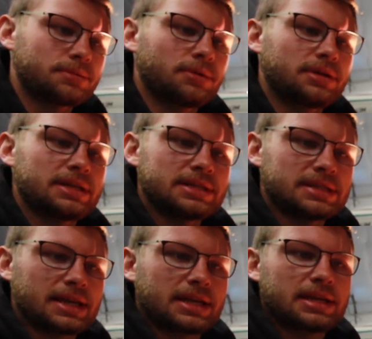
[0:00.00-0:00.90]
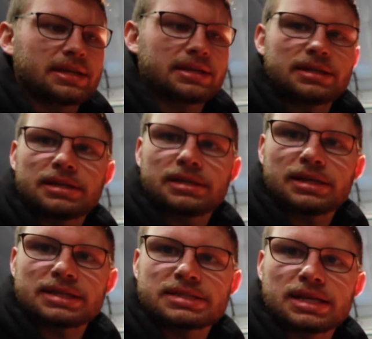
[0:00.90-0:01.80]
one is like
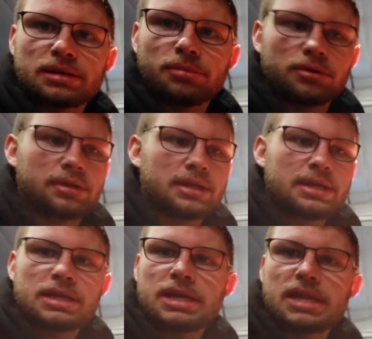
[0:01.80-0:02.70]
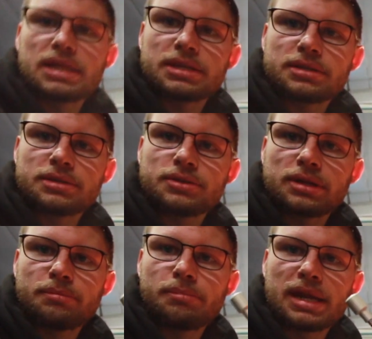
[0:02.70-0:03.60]
extendable, and then you
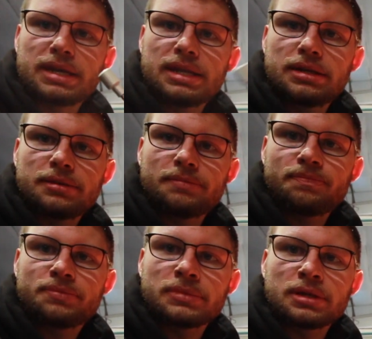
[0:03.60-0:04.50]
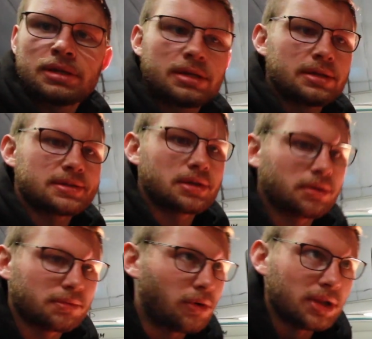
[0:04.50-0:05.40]
can bend it.
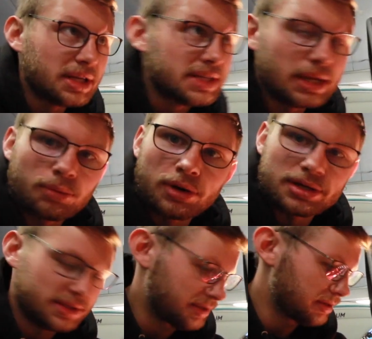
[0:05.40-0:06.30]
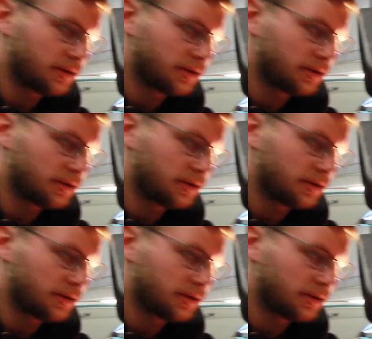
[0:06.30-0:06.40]
So all I did was